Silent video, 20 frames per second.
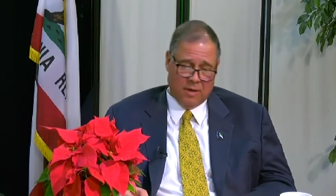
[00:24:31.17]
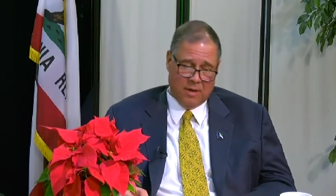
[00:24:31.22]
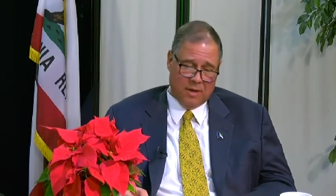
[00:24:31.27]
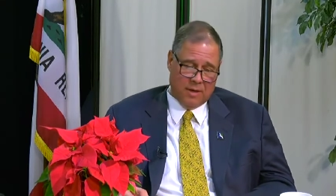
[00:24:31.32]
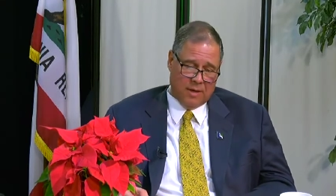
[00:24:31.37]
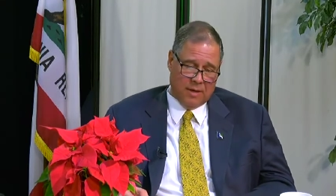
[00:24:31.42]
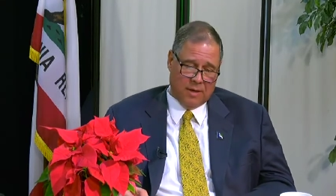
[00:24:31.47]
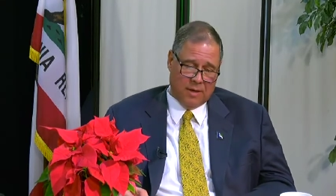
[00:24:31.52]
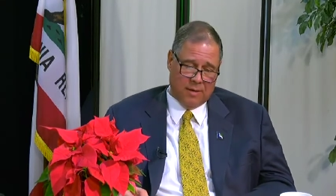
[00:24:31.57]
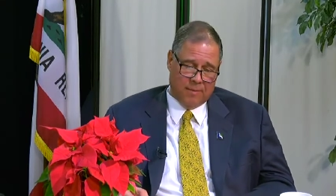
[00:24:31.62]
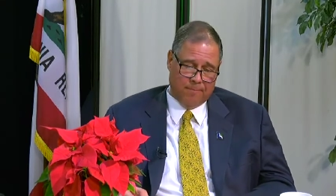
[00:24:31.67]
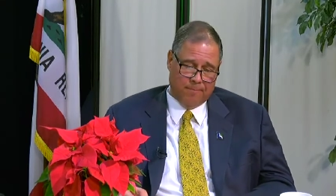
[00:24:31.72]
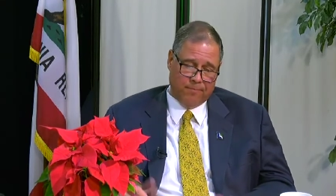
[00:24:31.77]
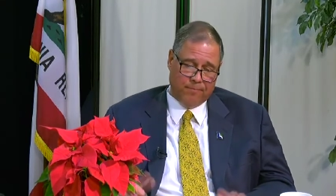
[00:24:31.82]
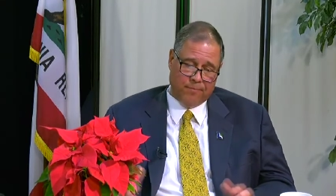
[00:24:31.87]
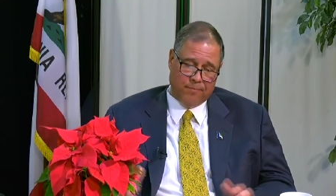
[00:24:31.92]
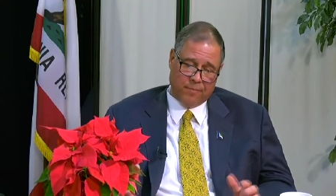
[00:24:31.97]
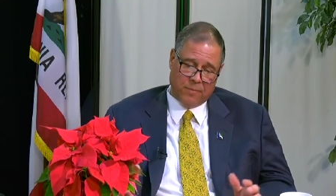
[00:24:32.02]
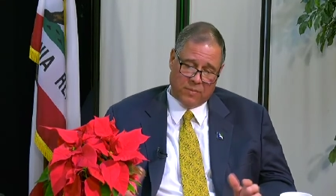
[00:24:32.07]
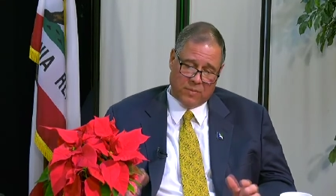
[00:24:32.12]

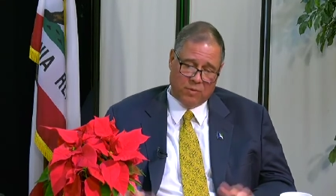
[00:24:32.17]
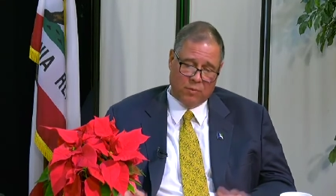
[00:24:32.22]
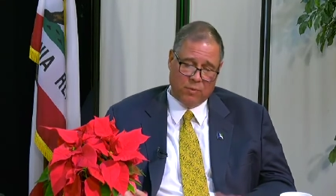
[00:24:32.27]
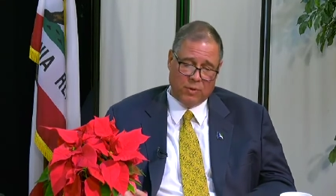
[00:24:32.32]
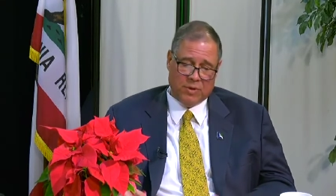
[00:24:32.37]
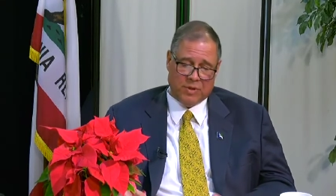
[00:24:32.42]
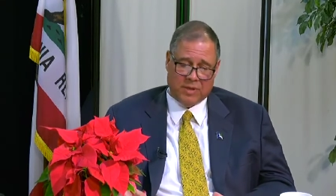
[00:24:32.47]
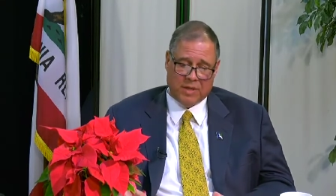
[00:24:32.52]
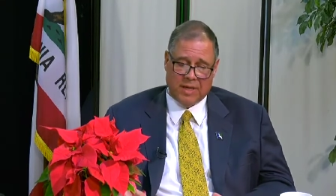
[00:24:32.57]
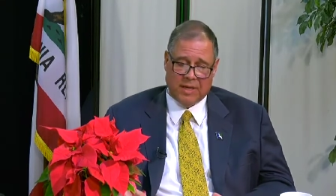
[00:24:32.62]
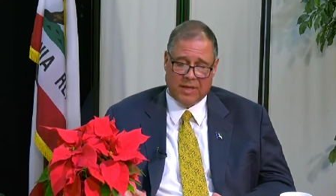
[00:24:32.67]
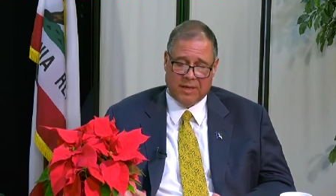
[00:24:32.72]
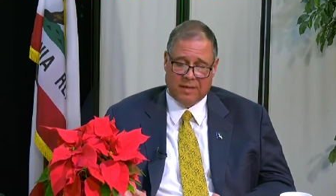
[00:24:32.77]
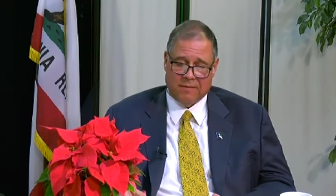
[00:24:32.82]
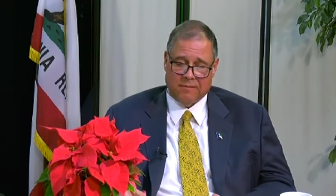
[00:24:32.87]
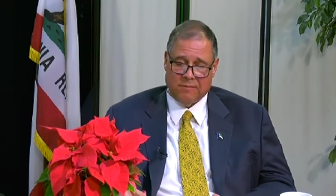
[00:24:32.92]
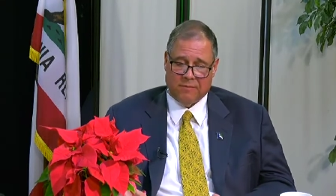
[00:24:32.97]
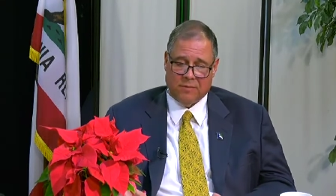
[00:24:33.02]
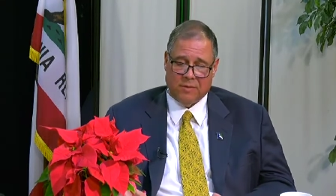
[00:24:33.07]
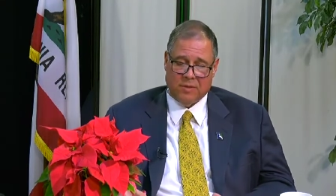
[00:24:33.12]
Um, so we'll see.
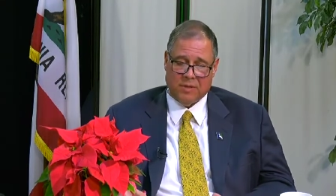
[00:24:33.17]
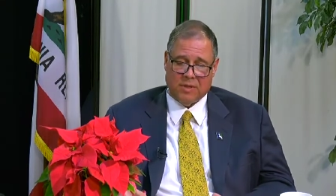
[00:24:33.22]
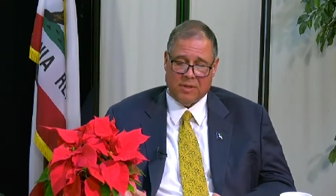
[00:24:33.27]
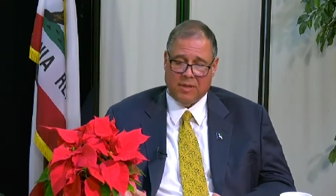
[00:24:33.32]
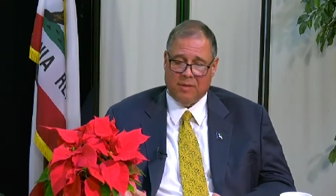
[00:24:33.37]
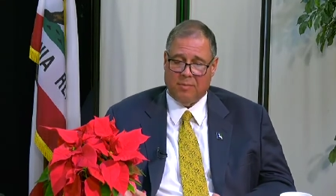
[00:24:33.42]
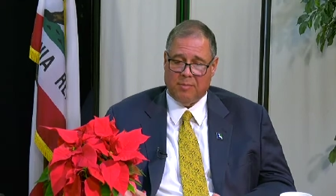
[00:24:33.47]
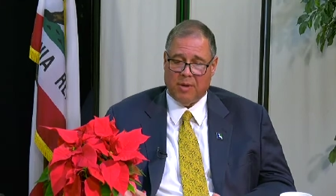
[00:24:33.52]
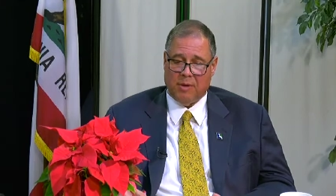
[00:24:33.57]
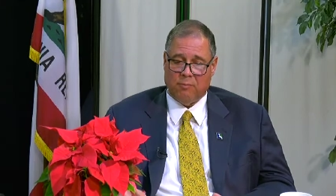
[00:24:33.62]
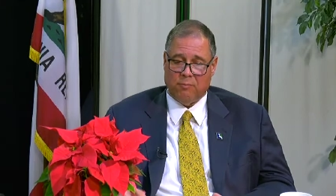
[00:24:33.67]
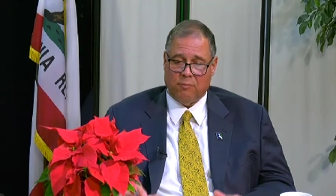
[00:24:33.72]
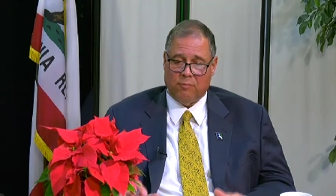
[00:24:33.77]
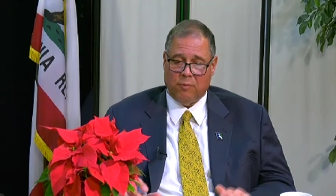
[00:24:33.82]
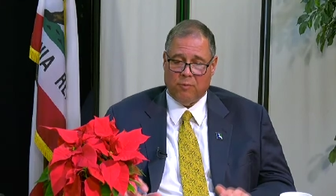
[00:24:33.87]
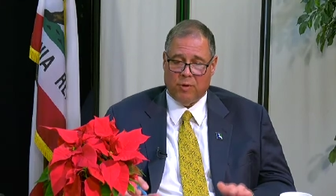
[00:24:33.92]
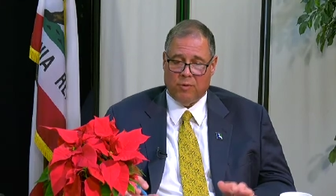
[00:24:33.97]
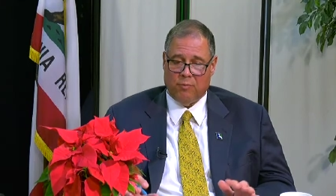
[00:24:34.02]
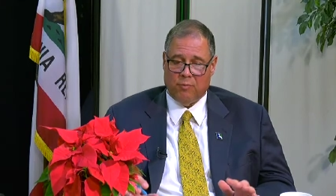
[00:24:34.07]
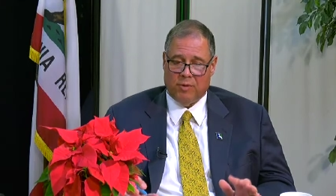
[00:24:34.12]
We'll see. But
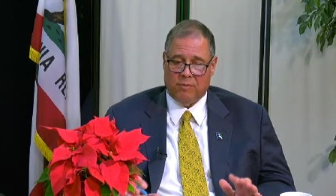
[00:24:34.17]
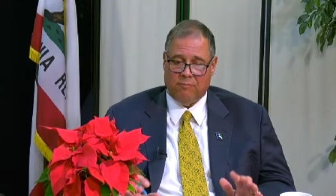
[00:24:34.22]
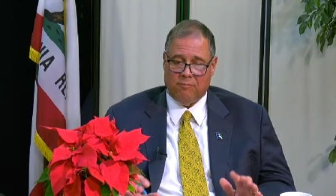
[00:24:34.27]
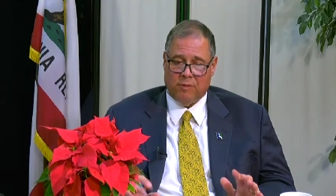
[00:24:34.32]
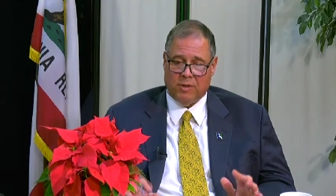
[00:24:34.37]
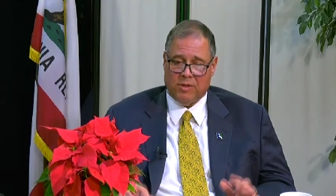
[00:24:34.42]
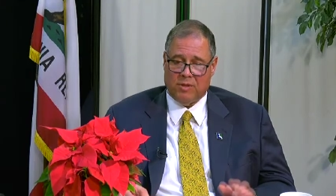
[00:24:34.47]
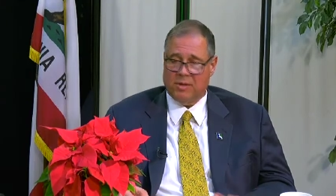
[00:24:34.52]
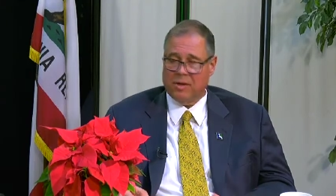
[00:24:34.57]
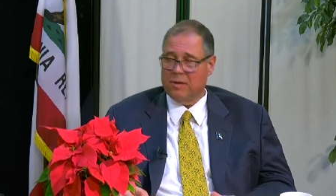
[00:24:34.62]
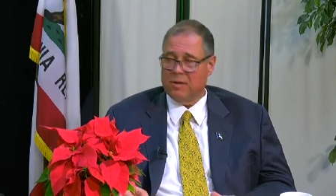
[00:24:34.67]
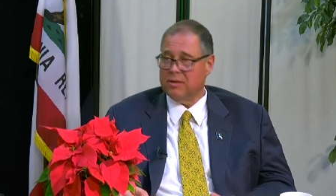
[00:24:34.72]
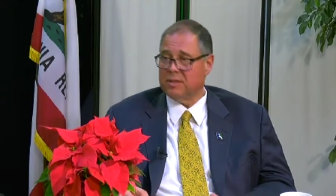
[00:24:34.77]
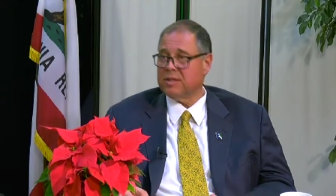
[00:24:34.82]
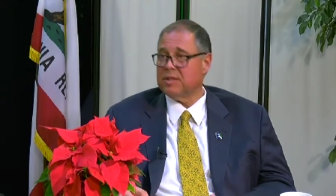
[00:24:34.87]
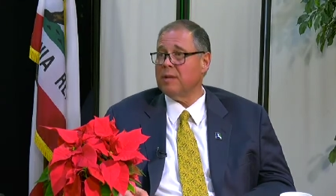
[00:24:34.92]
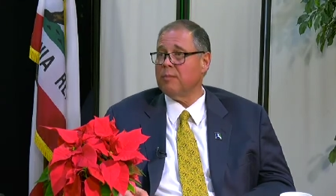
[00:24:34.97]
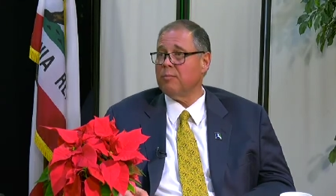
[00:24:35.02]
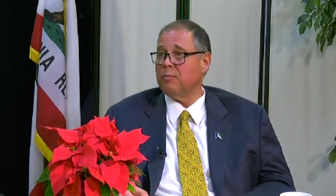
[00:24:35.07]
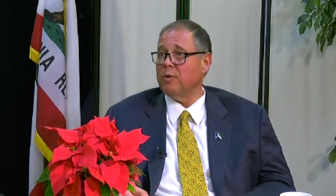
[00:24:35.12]
we, we, we took care of
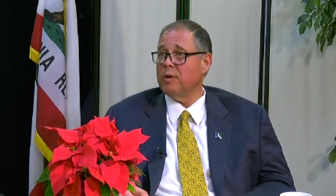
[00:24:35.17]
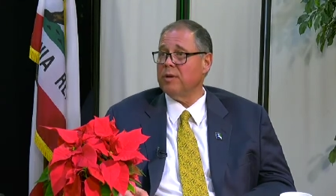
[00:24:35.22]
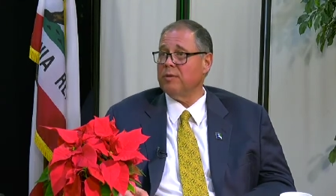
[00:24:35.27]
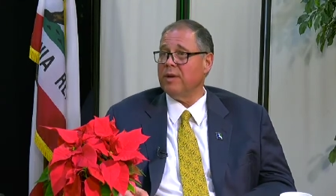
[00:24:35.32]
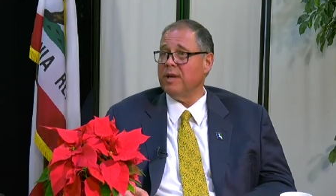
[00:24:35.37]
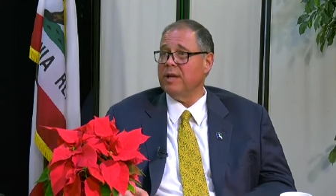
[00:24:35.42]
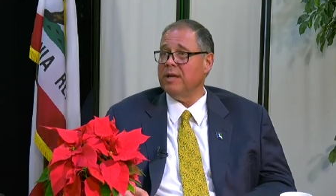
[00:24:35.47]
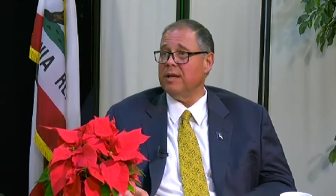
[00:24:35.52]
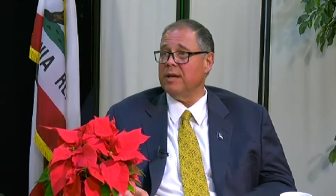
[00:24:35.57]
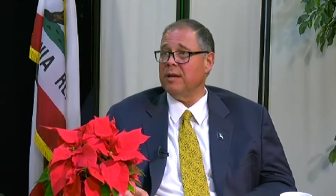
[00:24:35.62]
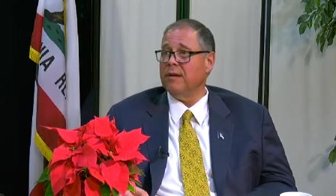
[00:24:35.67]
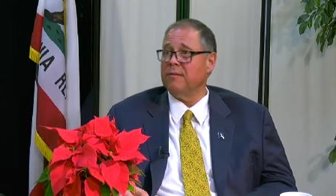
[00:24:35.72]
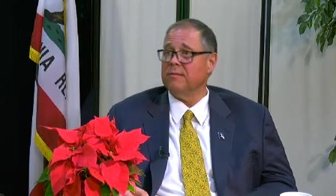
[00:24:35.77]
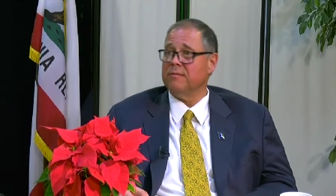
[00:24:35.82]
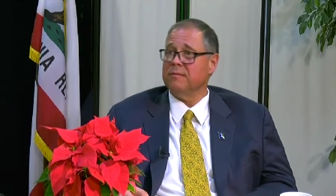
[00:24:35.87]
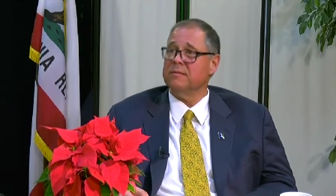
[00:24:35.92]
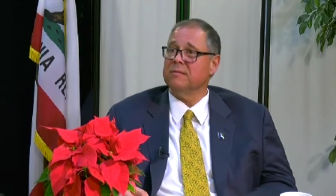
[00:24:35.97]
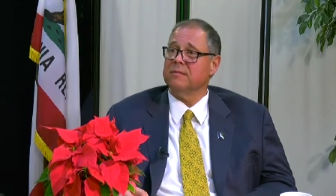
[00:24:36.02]
step one right now.